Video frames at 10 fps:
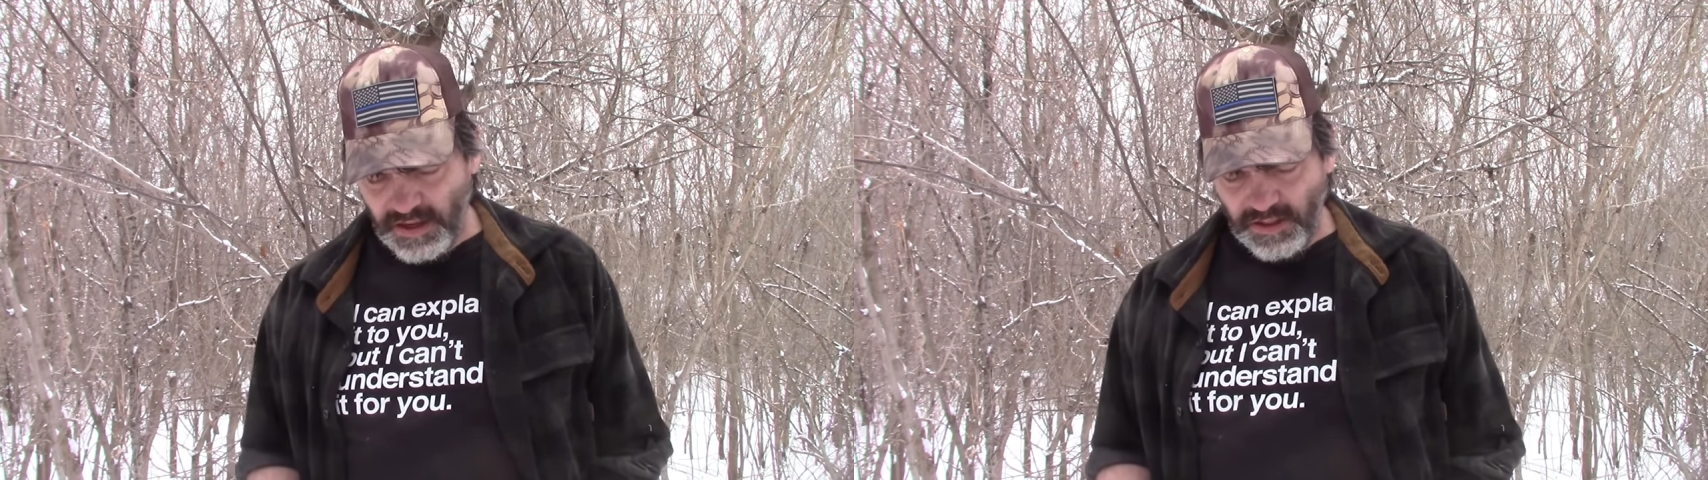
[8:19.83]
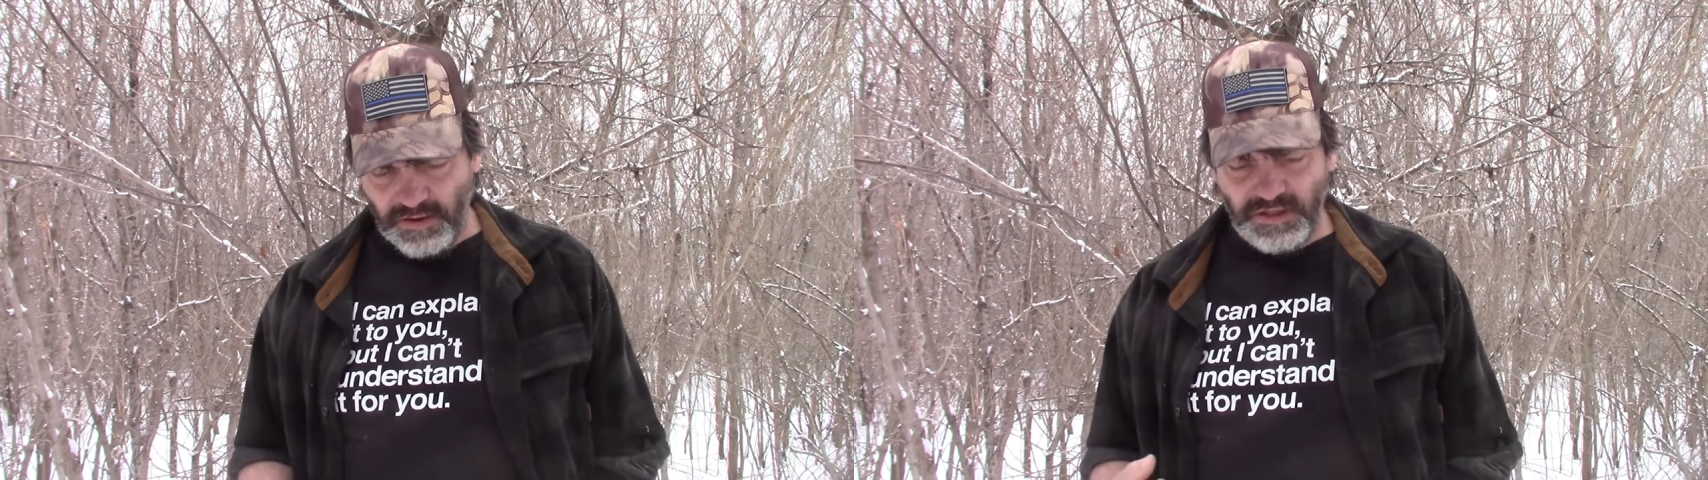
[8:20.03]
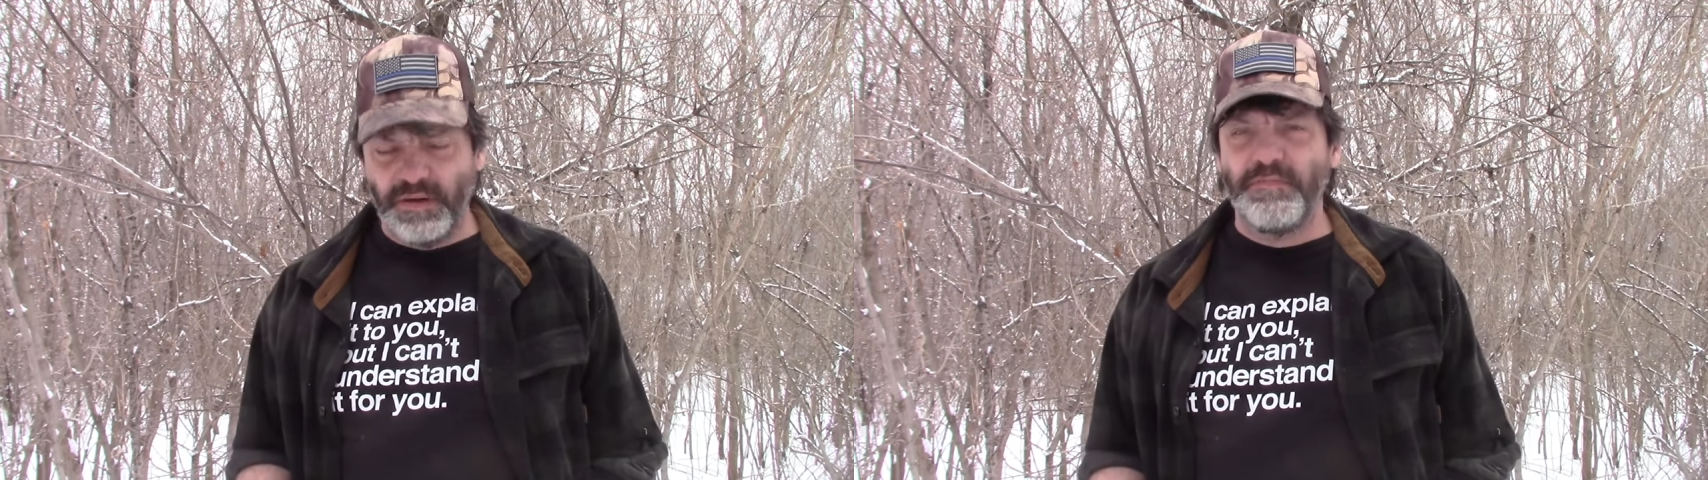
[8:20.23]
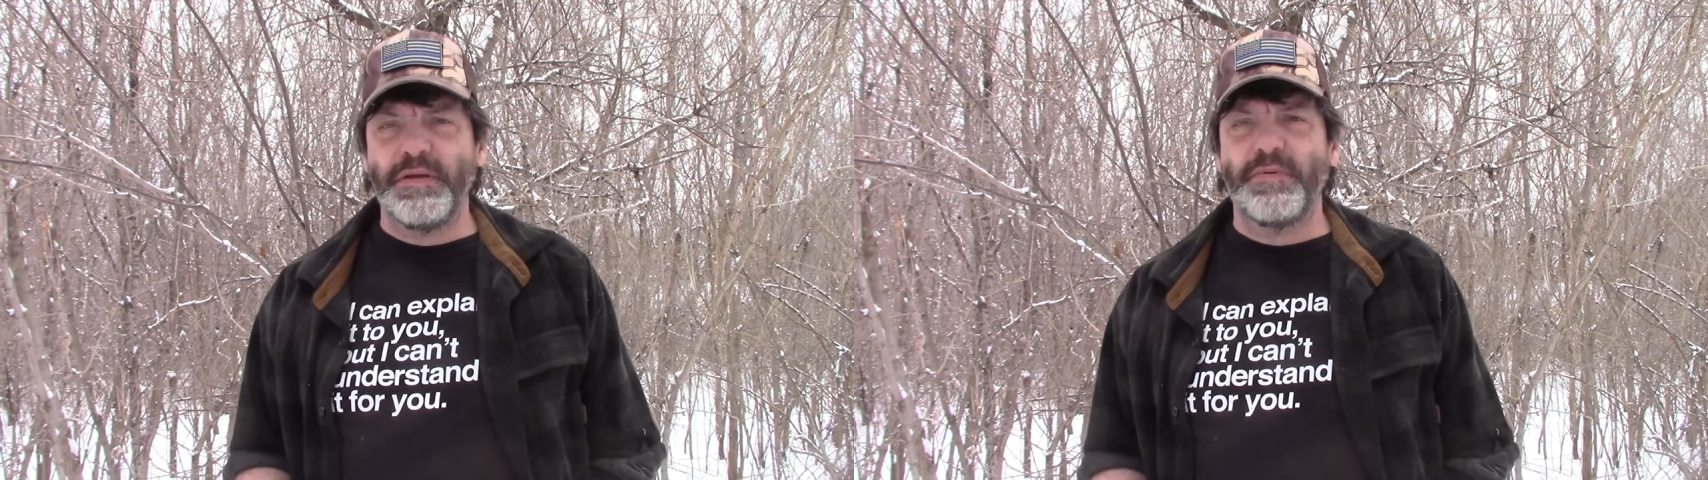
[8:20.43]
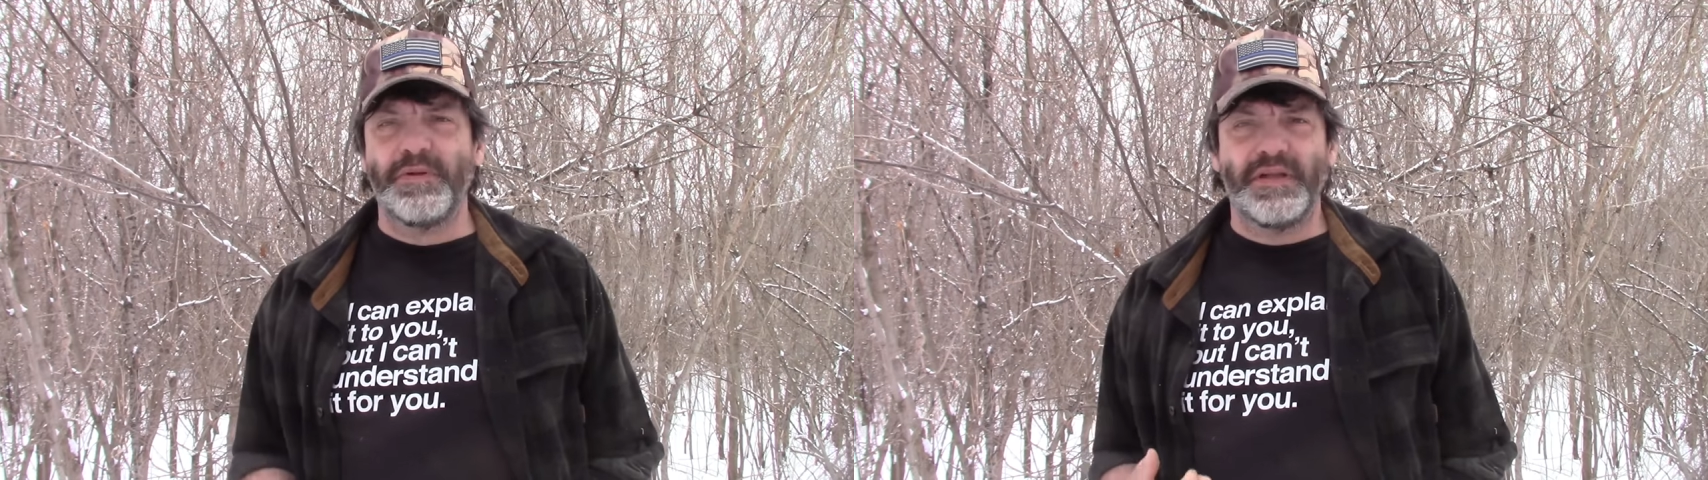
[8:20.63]
There's some
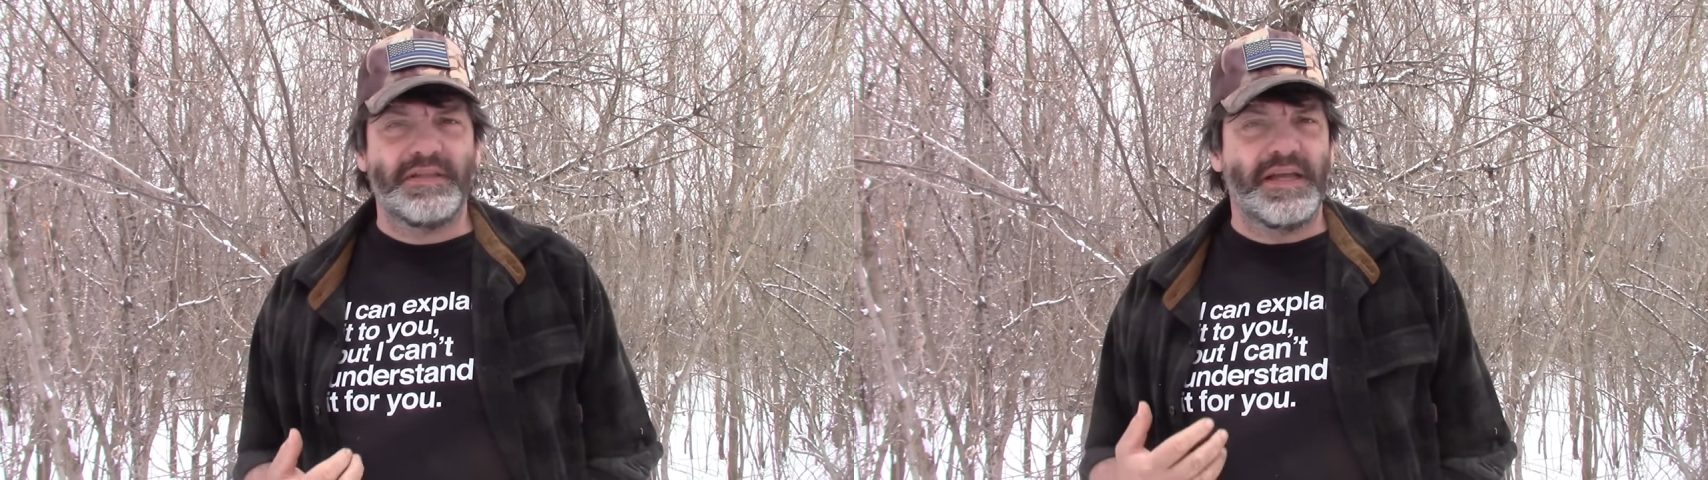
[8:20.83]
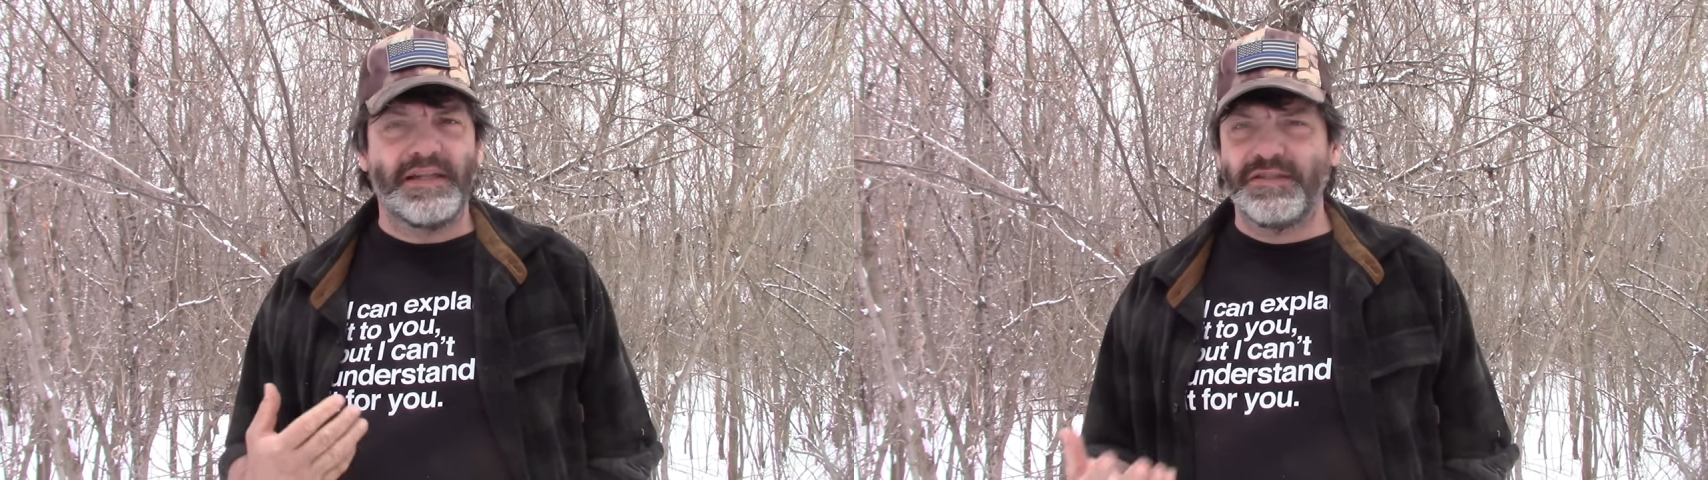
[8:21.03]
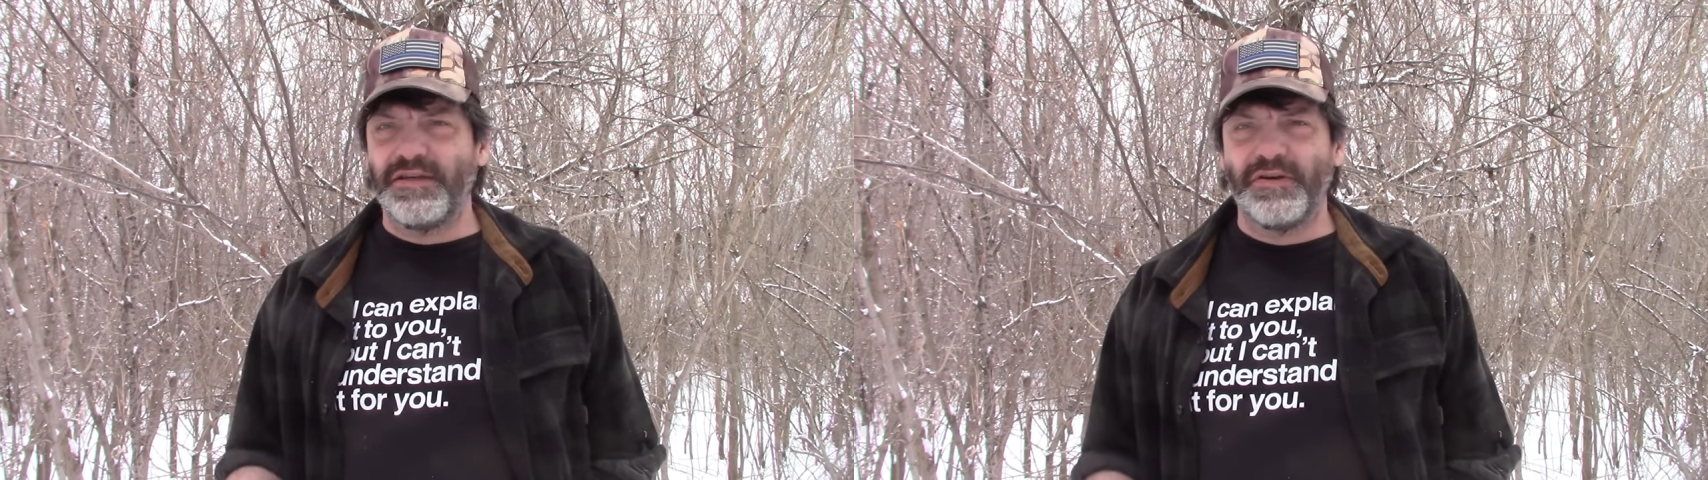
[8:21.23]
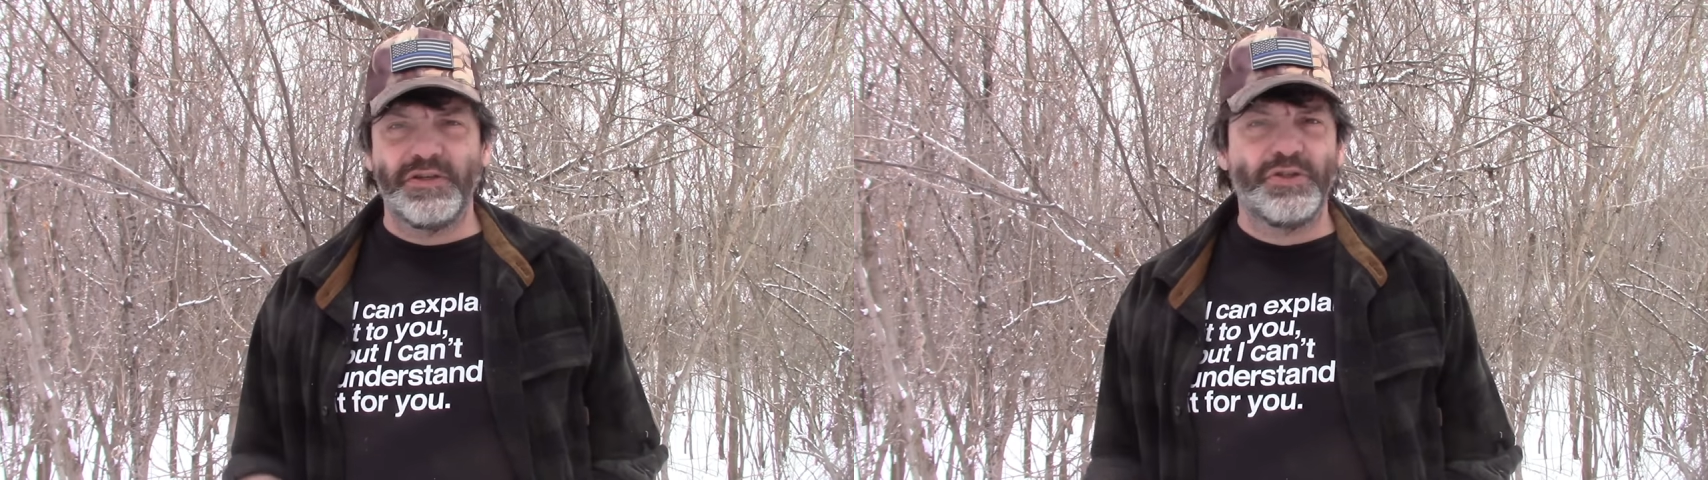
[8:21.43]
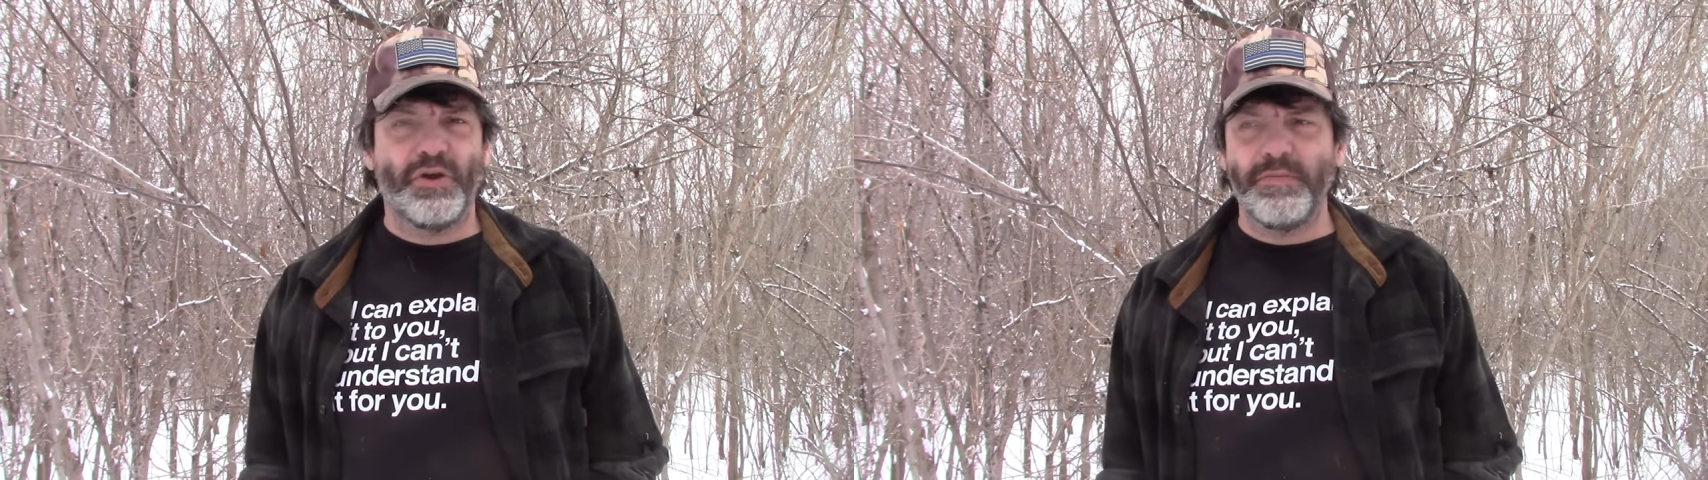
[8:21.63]
people that's their
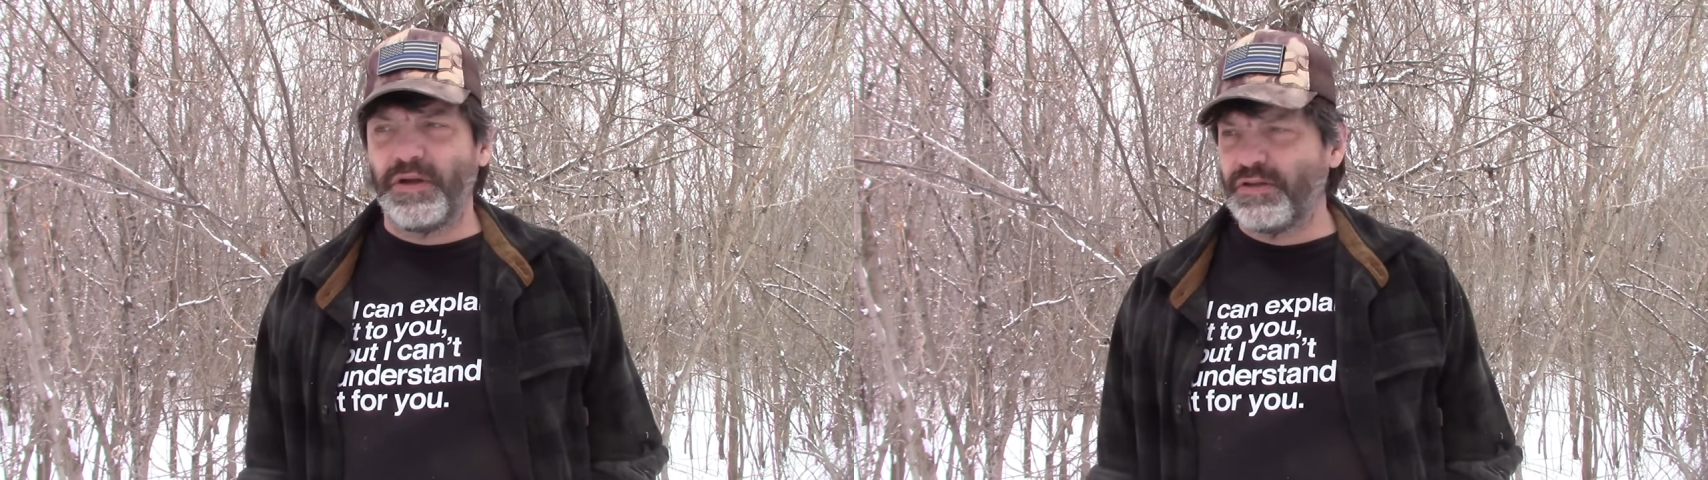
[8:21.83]
enjoyment